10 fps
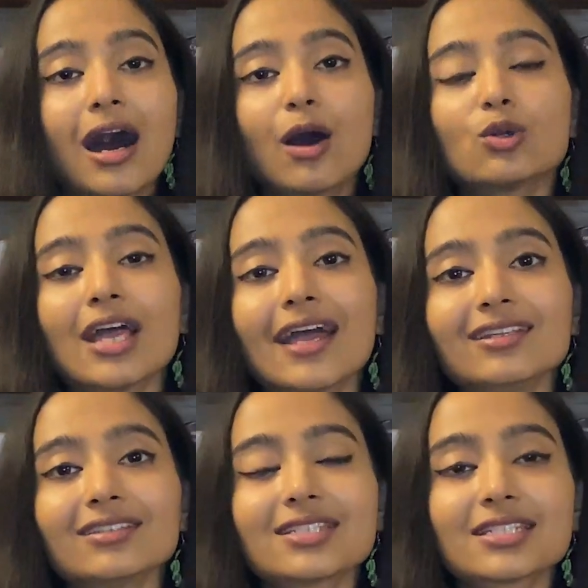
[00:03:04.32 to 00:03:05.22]

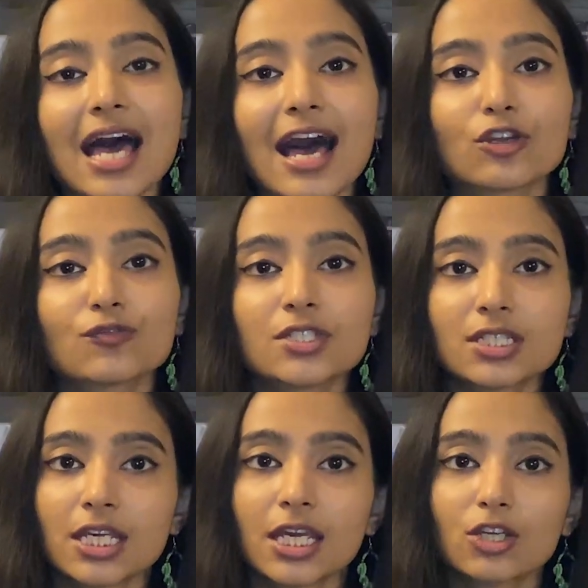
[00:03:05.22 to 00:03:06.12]
Outlining the stand of the
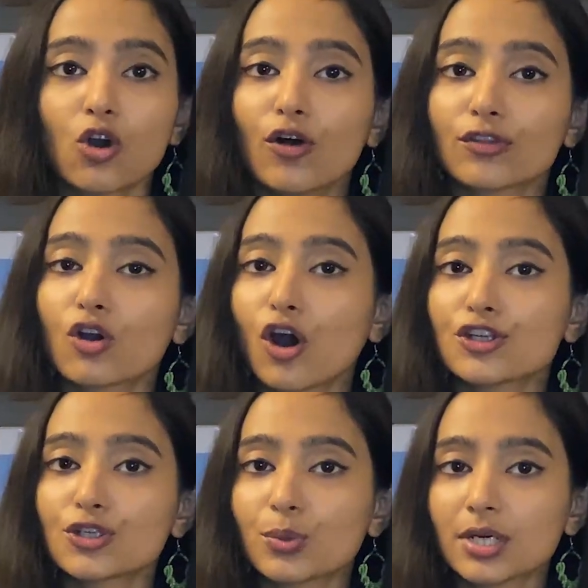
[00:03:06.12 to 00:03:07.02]
state on the
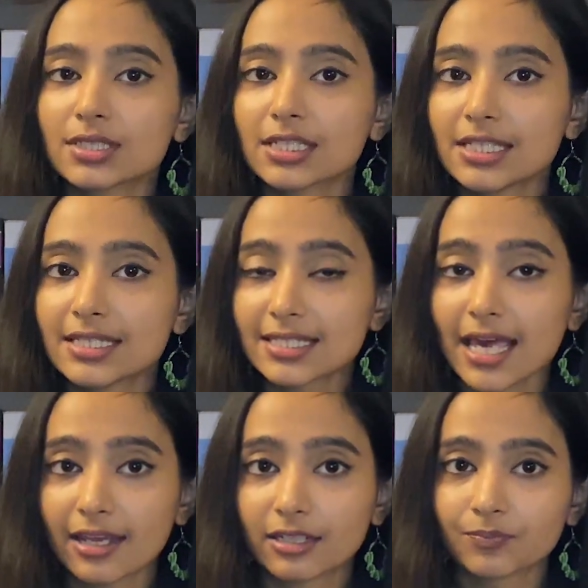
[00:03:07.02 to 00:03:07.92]
controversy, he
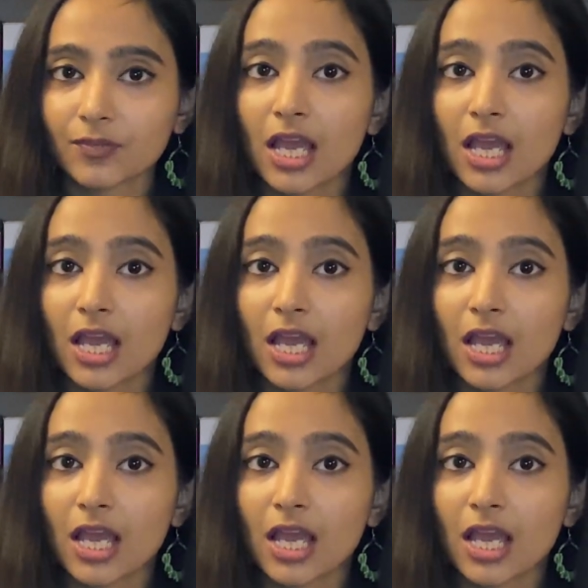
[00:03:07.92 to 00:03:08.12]
said